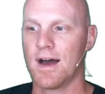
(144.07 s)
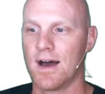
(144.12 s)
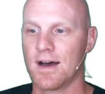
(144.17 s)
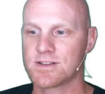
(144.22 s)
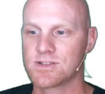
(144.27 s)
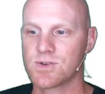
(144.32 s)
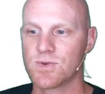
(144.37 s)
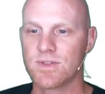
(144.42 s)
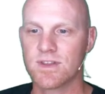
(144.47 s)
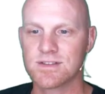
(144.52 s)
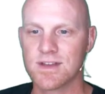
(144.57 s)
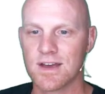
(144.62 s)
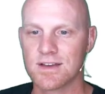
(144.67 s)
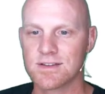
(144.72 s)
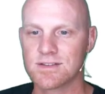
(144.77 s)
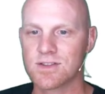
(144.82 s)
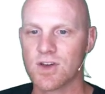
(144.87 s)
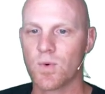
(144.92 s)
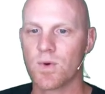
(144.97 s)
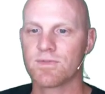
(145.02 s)
So in this case,
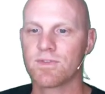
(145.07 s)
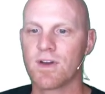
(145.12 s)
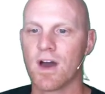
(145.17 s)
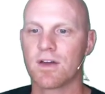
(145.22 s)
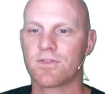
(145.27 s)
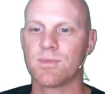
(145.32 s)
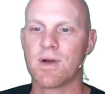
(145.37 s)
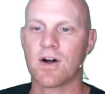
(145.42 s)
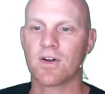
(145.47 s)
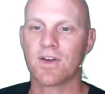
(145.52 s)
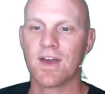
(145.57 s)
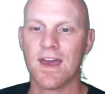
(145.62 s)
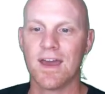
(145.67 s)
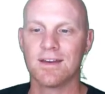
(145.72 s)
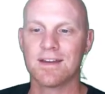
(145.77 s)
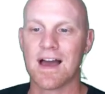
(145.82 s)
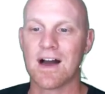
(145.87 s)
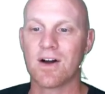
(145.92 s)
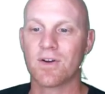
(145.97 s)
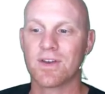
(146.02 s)
though, we've gone from alkane
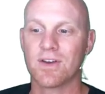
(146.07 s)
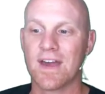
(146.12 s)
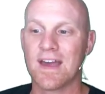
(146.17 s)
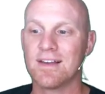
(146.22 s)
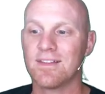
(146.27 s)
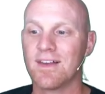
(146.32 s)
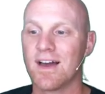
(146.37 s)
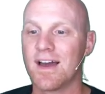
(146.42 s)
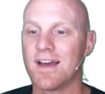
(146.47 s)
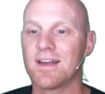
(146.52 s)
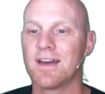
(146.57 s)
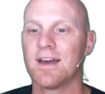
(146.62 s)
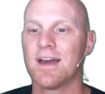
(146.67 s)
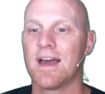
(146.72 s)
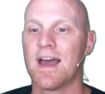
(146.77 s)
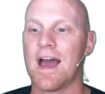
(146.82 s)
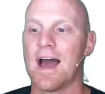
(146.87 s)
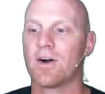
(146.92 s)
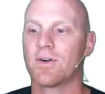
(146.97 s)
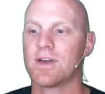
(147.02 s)
to alkyl halide
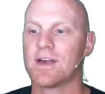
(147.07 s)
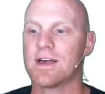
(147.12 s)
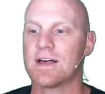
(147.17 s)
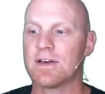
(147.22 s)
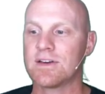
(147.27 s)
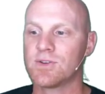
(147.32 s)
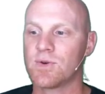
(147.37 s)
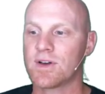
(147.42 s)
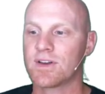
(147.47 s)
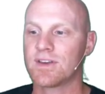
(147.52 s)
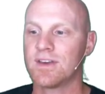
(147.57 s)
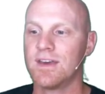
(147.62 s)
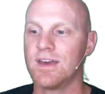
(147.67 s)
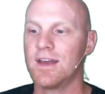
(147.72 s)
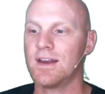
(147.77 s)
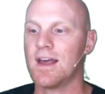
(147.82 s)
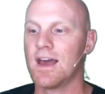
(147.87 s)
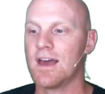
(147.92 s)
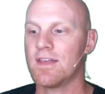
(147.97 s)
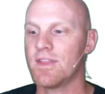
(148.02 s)
to
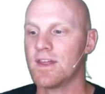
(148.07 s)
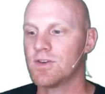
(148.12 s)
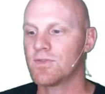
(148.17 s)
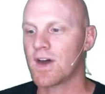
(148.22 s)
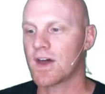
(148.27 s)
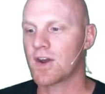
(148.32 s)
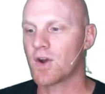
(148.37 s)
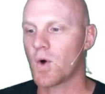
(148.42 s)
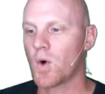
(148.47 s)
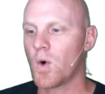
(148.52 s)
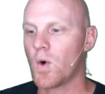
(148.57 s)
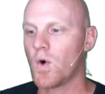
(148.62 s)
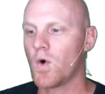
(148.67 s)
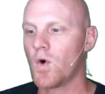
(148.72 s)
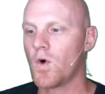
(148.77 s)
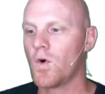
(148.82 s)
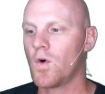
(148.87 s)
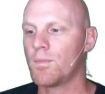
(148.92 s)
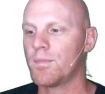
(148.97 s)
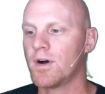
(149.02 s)
alkene, and then you've got a
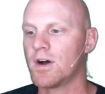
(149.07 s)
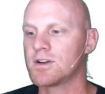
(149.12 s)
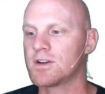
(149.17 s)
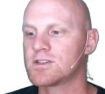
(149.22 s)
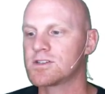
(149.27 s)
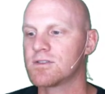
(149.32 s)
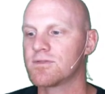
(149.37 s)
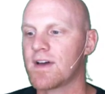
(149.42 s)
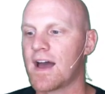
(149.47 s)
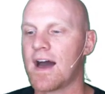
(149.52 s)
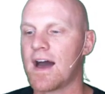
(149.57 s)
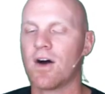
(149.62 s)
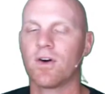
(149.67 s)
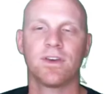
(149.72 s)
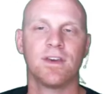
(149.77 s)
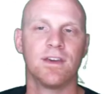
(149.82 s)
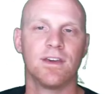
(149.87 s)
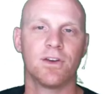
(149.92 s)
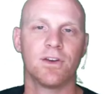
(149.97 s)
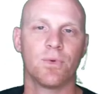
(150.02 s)
whole bunch of
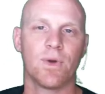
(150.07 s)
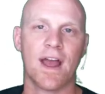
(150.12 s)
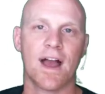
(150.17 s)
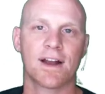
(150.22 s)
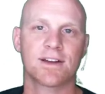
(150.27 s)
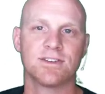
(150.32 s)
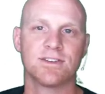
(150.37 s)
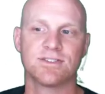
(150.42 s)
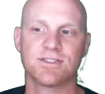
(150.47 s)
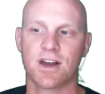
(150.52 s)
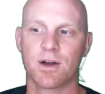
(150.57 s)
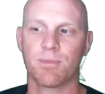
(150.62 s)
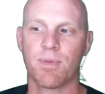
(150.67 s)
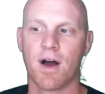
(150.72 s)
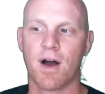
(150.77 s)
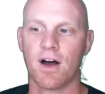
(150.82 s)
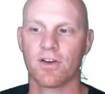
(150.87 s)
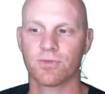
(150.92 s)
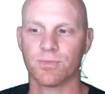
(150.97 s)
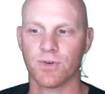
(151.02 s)
alkene reactions that are
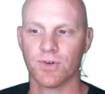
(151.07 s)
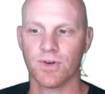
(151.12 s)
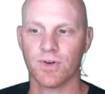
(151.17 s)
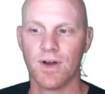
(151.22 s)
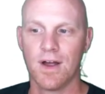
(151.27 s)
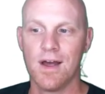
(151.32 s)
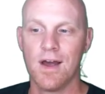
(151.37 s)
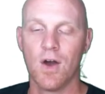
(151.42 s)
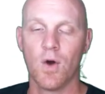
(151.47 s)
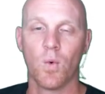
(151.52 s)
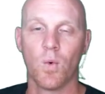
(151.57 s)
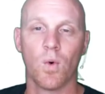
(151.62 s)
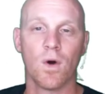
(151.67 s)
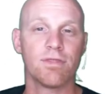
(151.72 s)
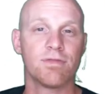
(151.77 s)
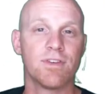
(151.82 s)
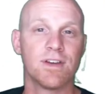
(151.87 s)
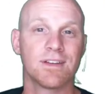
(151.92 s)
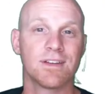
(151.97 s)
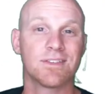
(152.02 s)
possible. One
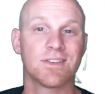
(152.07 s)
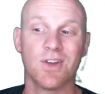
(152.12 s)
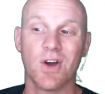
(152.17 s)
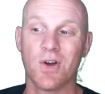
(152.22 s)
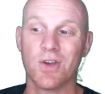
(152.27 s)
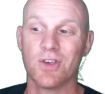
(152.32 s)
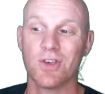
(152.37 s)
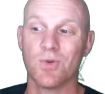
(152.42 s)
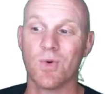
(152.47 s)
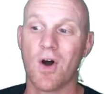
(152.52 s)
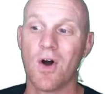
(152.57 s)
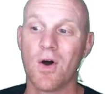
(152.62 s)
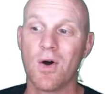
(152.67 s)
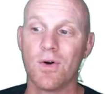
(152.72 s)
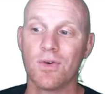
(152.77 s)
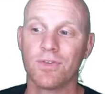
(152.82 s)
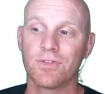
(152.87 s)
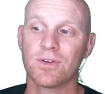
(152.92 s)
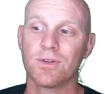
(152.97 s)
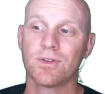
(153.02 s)
thing to note, you
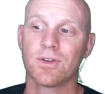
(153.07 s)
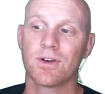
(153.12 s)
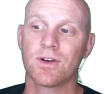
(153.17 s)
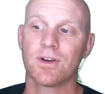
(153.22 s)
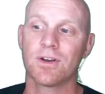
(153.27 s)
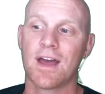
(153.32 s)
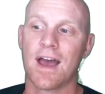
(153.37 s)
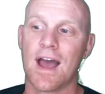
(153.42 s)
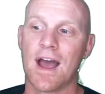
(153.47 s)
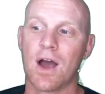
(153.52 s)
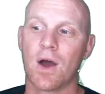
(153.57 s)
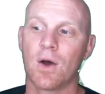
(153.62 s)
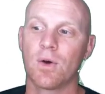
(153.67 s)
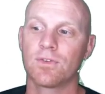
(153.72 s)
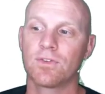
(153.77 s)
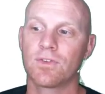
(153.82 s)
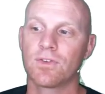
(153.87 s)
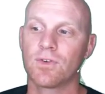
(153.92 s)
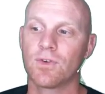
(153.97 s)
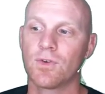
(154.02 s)
also learned how
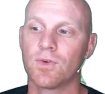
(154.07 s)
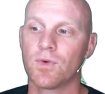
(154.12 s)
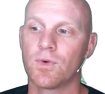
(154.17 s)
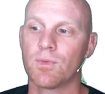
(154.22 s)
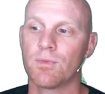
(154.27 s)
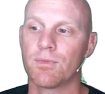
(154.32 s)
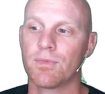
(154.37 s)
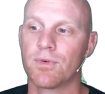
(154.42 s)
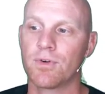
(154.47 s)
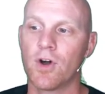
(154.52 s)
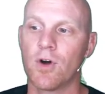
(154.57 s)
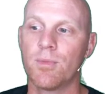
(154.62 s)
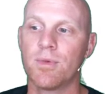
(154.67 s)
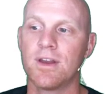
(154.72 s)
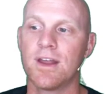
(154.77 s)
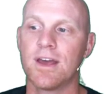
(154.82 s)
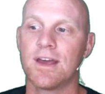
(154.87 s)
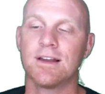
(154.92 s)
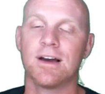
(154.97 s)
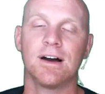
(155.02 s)
to
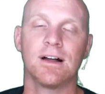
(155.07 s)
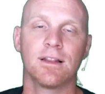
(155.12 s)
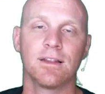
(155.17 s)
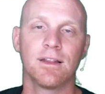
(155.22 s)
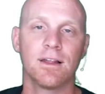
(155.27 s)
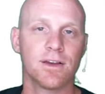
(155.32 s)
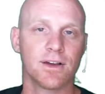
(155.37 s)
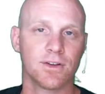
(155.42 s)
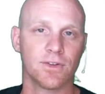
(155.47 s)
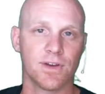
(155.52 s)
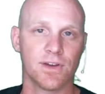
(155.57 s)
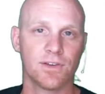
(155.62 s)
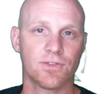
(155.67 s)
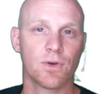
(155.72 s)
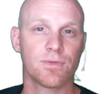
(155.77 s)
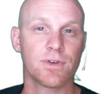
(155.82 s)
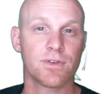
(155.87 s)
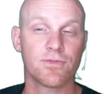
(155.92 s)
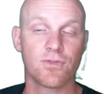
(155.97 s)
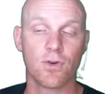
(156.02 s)
brominate allylically. So
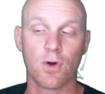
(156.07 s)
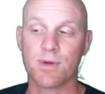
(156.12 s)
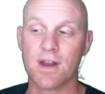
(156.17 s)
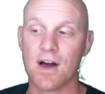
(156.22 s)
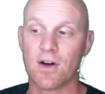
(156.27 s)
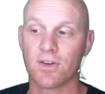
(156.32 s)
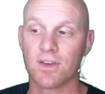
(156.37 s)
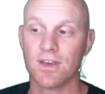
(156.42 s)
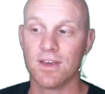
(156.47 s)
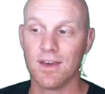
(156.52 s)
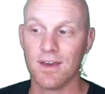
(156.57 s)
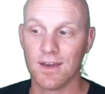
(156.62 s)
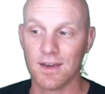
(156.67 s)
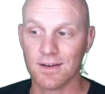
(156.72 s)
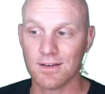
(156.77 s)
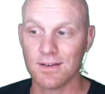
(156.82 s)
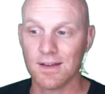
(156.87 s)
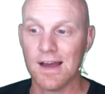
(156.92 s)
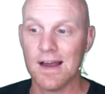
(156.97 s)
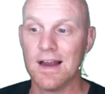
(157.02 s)
if you form an
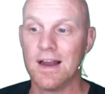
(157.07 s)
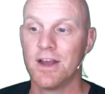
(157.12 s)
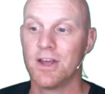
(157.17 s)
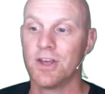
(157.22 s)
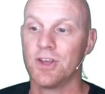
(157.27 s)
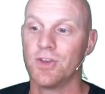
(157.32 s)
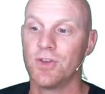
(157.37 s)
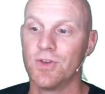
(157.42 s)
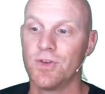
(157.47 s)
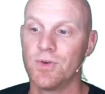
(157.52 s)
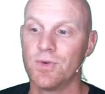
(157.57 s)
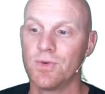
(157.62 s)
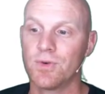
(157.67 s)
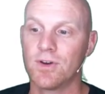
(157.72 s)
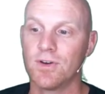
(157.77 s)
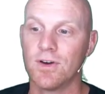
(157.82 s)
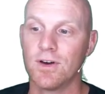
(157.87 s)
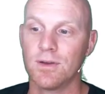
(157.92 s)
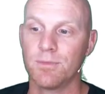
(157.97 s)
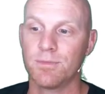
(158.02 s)
alkene, you
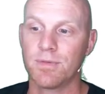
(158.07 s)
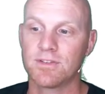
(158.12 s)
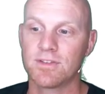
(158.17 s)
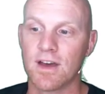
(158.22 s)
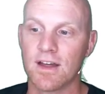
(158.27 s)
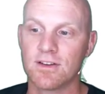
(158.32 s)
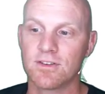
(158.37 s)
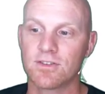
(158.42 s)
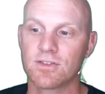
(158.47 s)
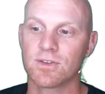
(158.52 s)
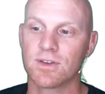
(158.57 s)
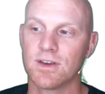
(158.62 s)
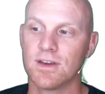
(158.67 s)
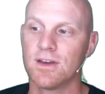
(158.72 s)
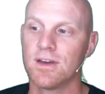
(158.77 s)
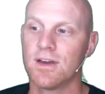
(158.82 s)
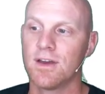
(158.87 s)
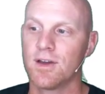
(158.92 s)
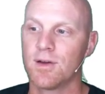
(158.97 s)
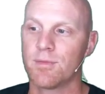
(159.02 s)
could
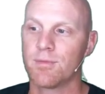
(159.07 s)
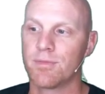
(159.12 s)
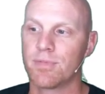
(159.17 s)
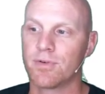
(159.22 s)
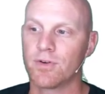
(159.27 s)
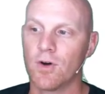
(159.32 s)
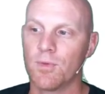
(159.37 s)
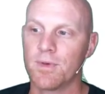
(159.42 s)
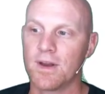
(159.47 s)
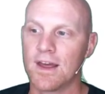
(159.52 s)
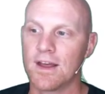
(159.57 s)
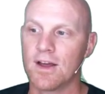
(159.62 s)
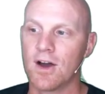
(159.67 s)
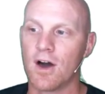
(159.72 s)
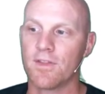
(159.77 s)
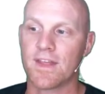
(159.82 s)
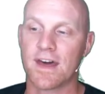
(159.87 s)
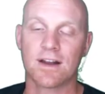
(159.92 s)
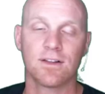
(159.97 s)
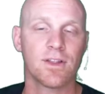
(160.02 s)
potentially brominate
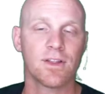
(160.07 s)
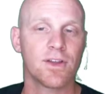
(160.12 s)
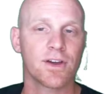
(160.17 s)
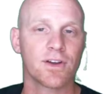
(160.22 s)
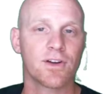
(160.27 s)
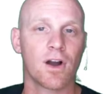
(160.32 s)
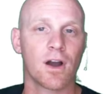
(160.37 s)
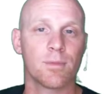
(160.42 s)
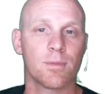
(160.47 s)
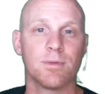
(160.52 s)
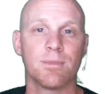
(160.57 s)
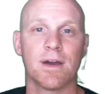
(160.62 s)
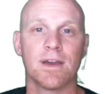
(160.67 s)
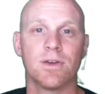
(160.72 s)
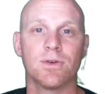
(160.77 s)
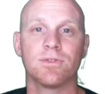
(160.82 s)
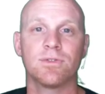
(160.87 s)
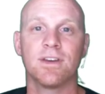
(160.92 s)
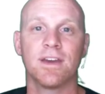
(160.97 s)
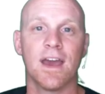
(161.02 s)
on that allylic carbon by
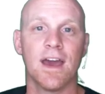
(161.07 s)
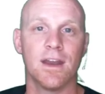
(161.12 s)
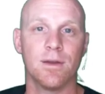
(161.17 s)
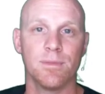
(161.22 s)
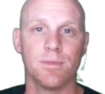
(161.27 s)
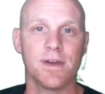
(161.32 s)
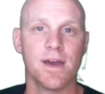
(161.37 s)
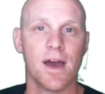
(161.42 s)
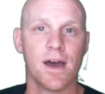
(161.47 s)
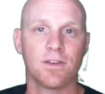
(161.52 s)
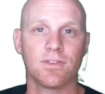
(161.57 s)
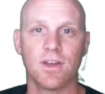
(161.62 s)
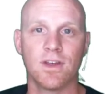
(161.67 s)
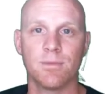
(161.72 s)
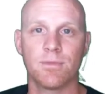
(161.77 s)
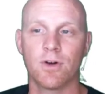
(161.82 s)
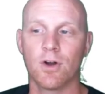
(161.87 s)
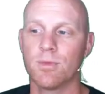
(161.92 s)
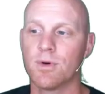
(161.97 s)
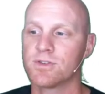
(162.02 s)
using NBS,
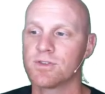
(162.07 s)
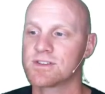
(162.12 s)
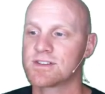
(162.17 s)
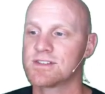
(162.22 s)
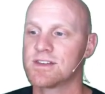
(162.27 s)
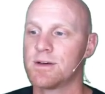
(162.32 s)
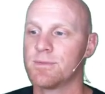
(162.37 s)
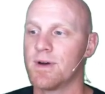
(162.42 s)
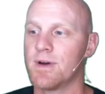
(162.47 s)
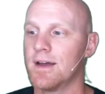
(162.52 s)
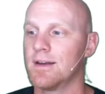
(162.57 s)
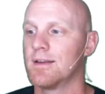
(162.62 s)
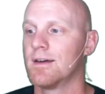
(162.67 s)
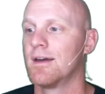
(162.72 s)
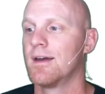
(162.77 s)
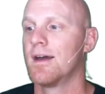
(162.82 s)
N-bromosuccinamide.